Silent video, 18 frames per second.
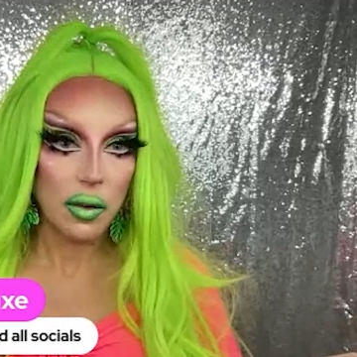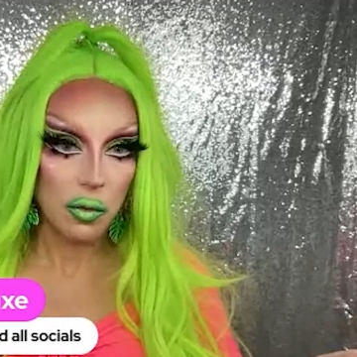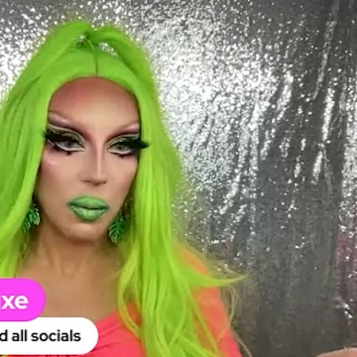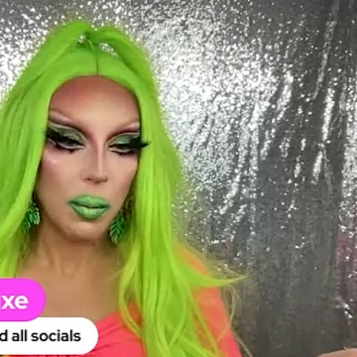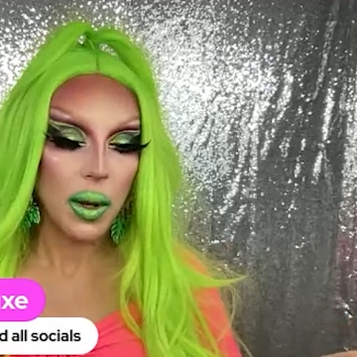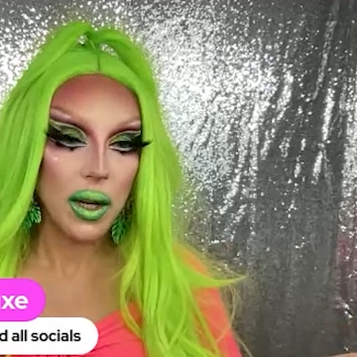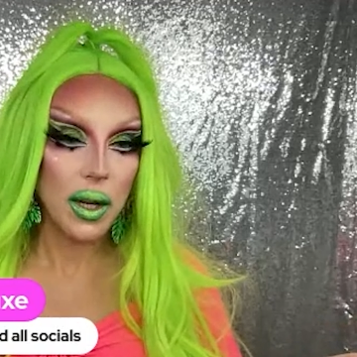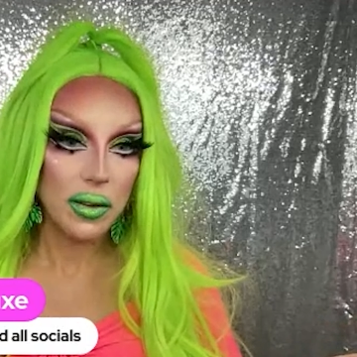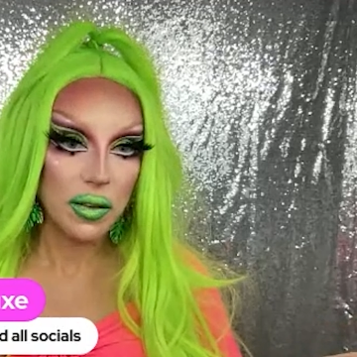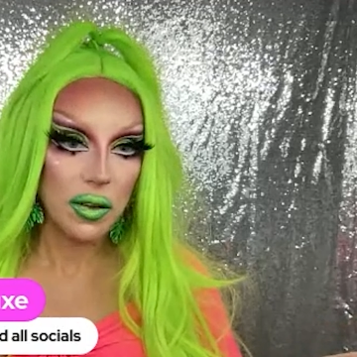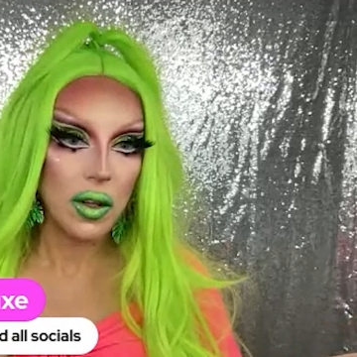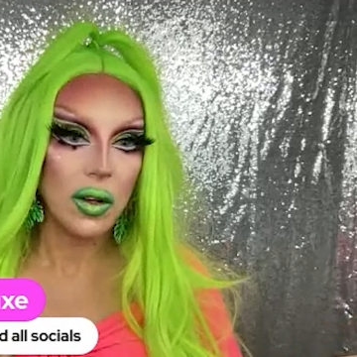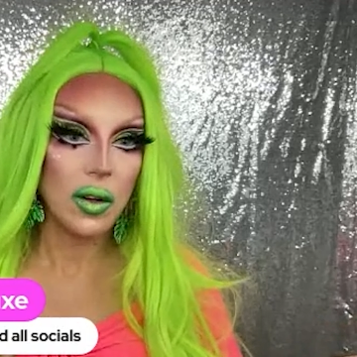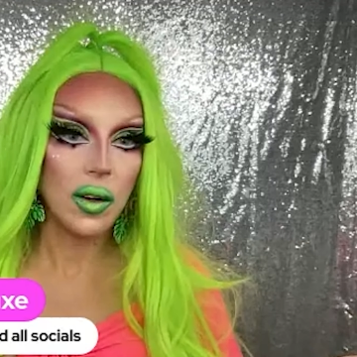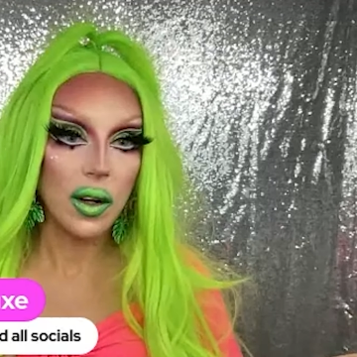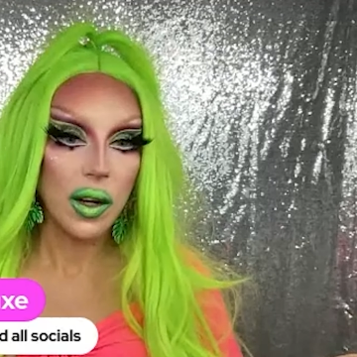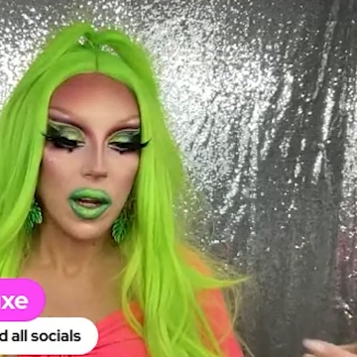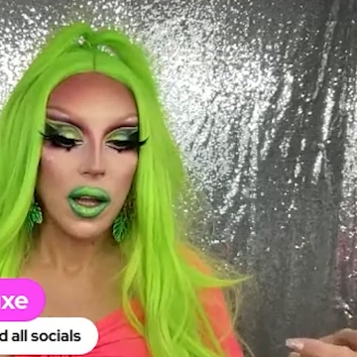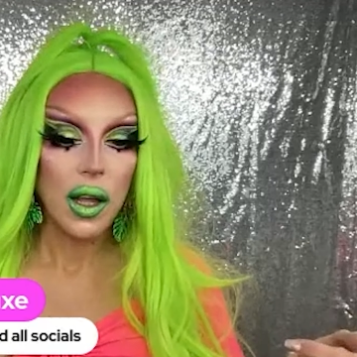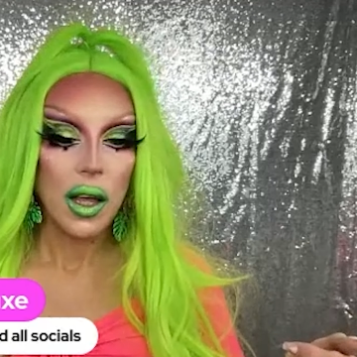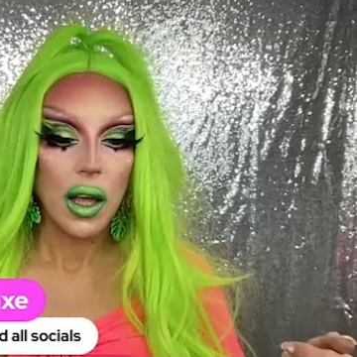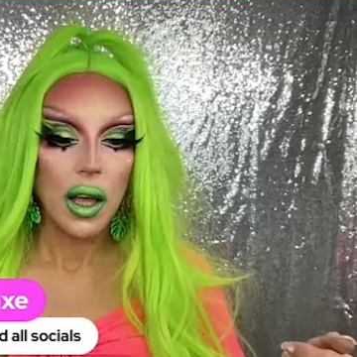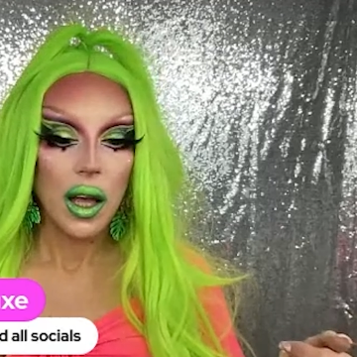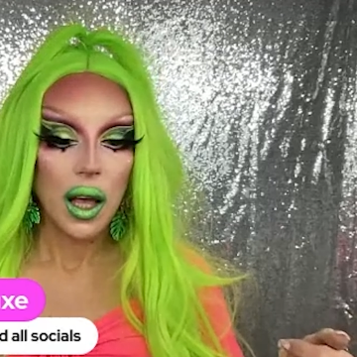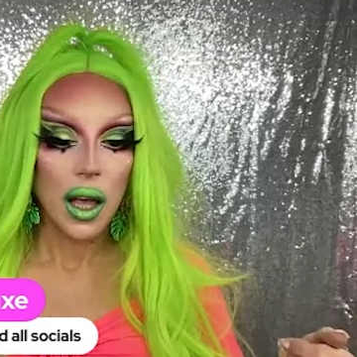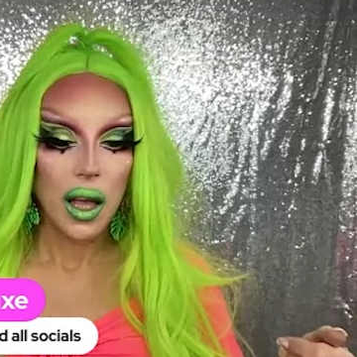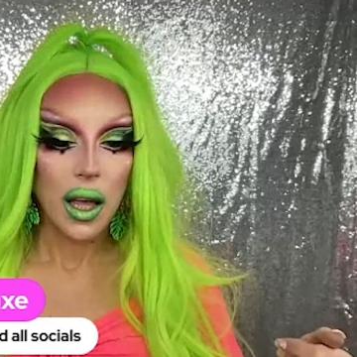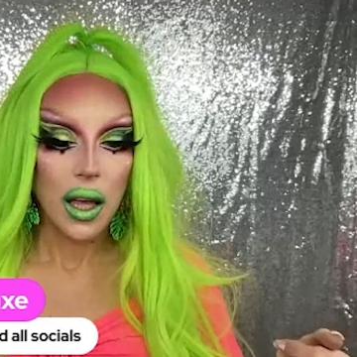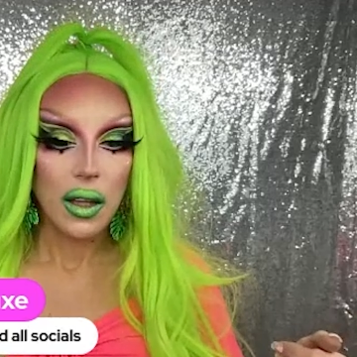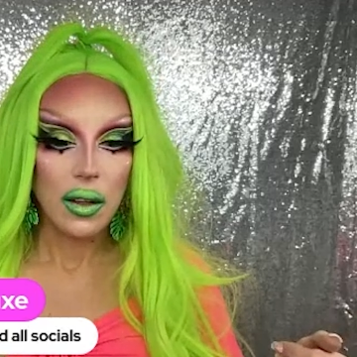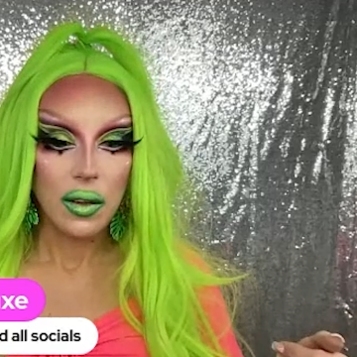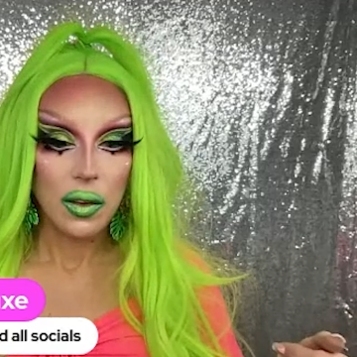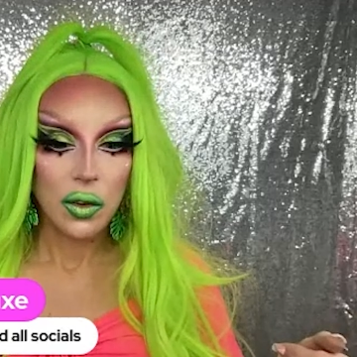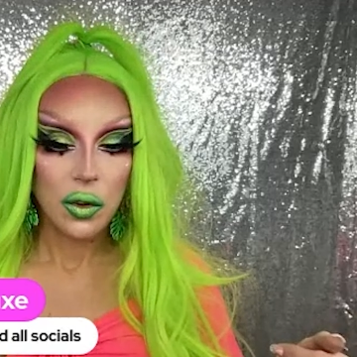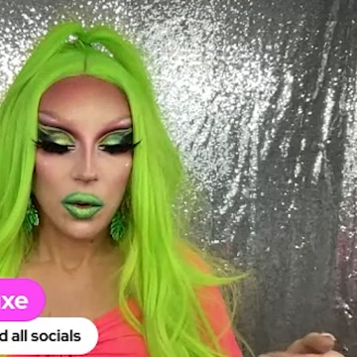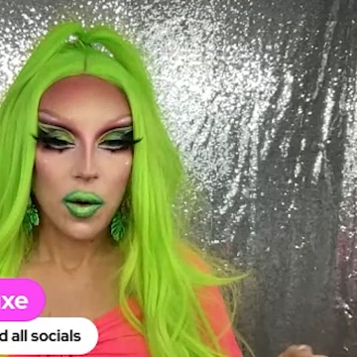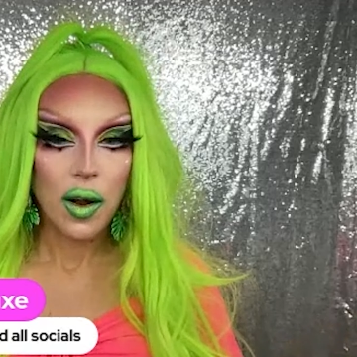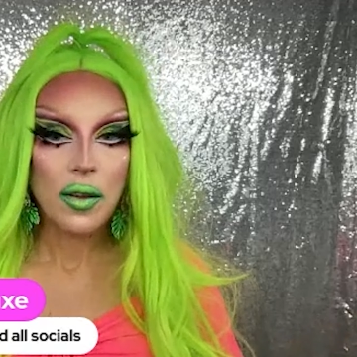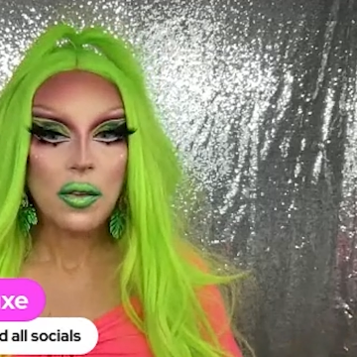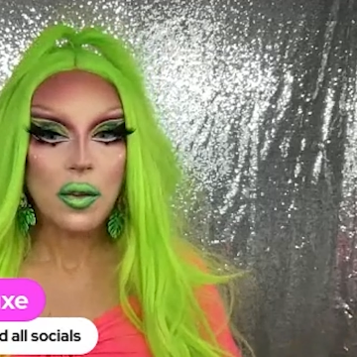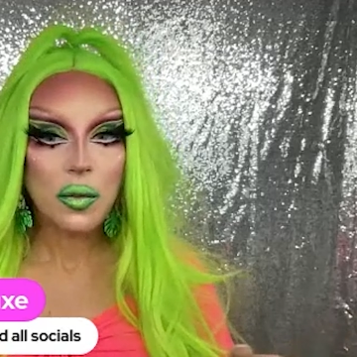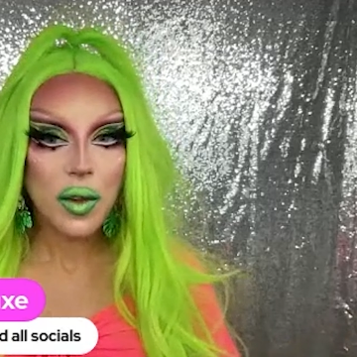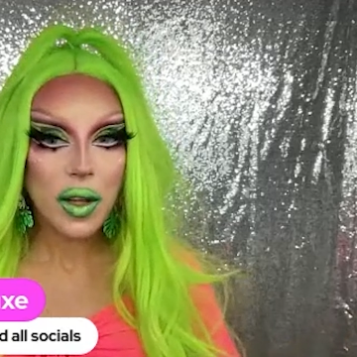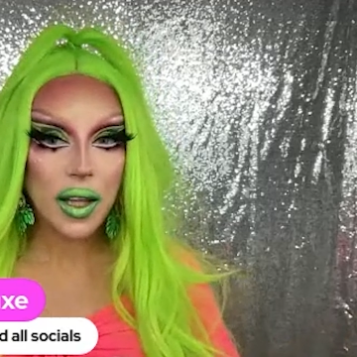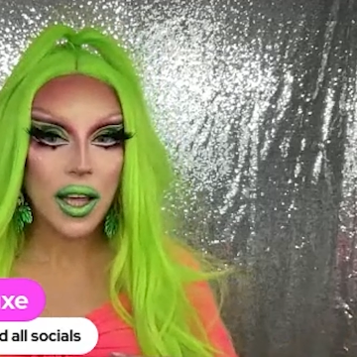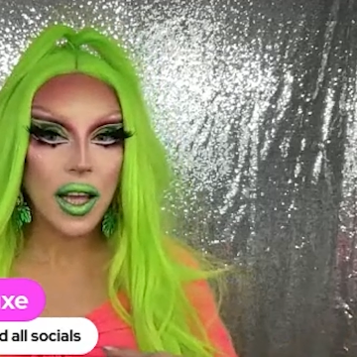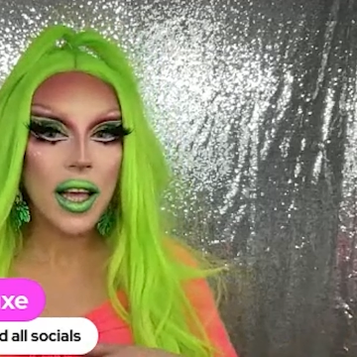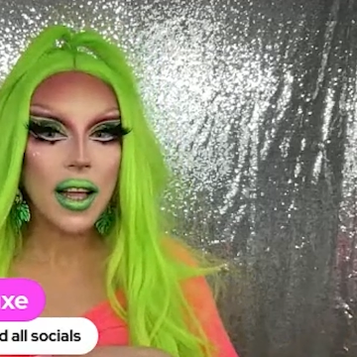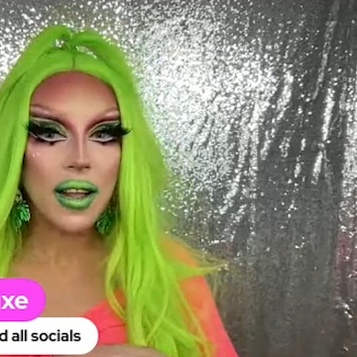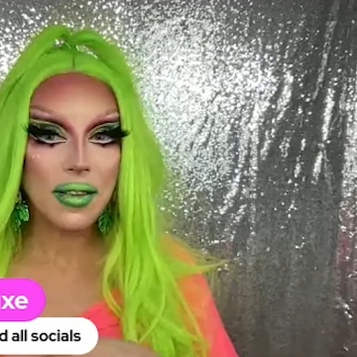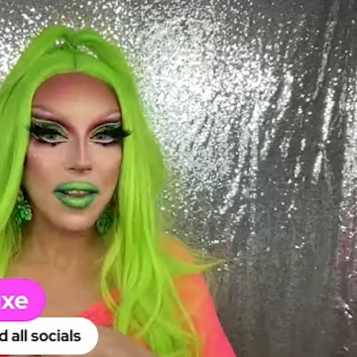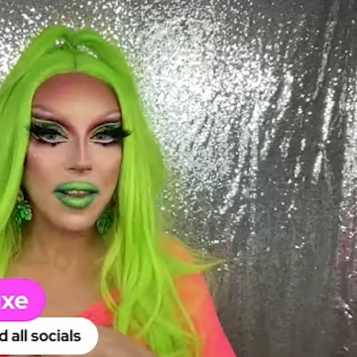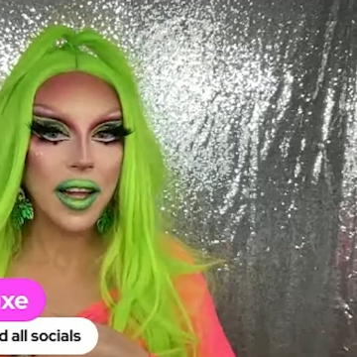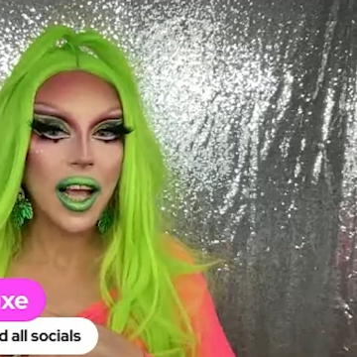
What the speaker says: Everybody's here, and the rest of the kids